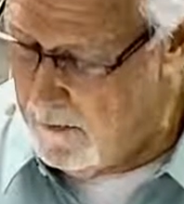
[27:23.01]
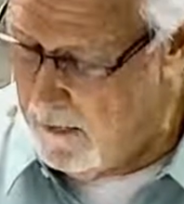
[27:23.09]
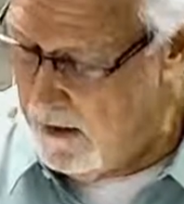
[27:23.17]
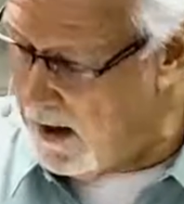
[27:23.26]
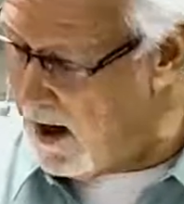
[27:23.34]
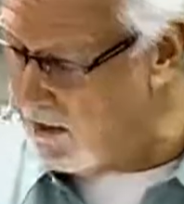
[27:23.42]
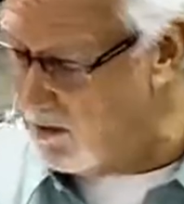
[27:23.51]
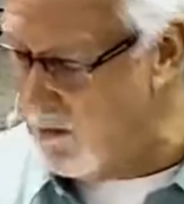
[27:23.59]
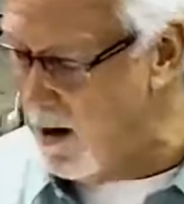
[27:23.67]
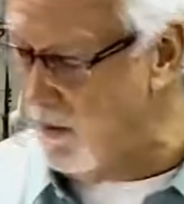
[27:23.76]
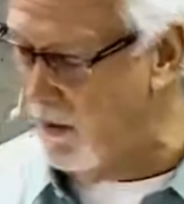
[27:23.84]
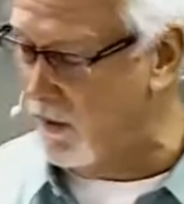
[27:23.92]
You guys
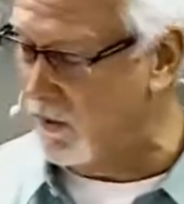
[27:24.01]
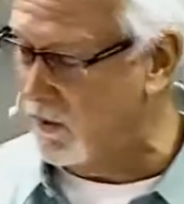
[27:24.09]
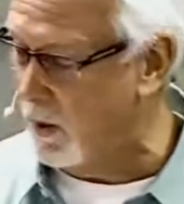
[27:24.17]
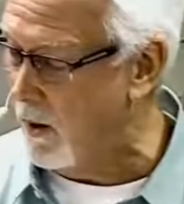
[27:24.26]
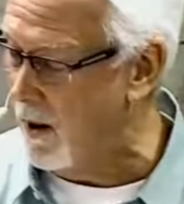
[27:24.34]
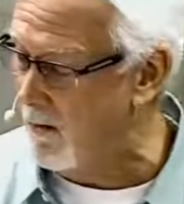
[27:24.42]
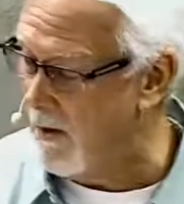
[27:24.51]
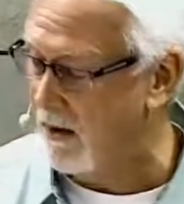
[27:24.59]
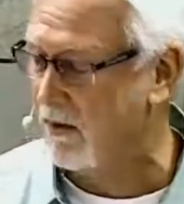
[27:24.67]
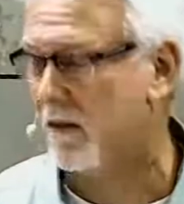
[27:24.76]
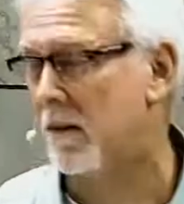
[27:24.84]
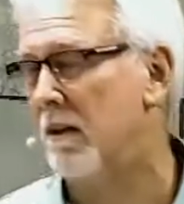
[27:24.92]
remember the story of
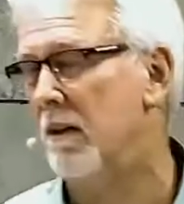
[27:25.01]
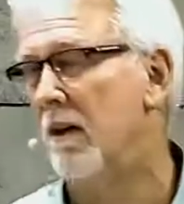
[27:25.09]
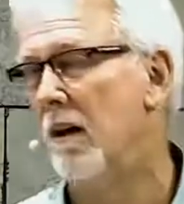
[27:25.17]
Esther,